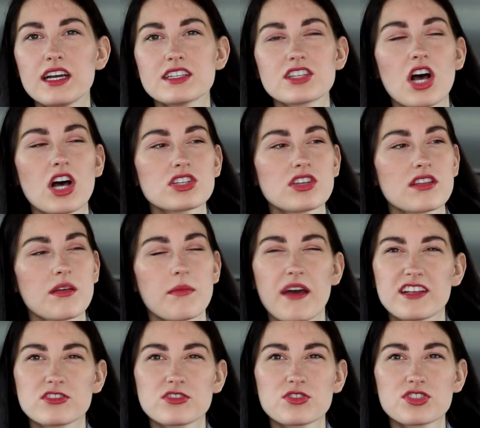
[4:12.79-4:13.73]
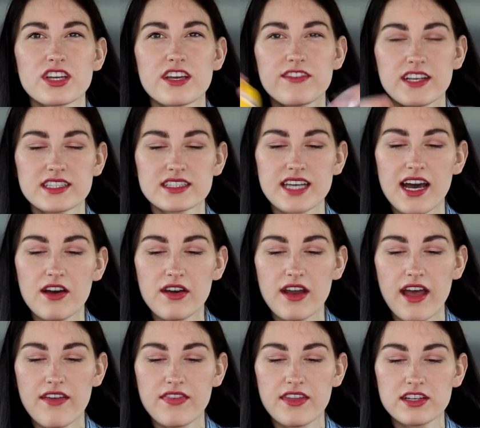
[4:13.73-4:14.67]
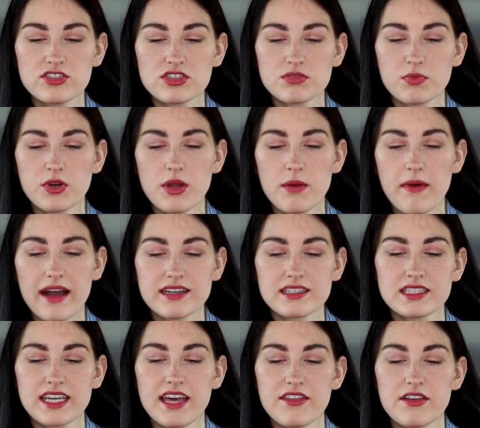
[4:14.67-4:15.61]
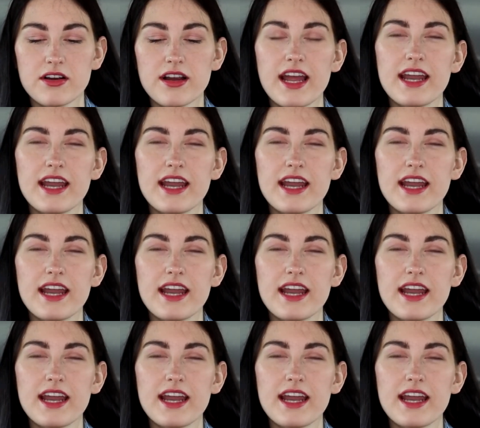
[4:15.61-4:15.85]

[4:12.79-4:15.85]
toss all the pencil shavings out and then just put it back together,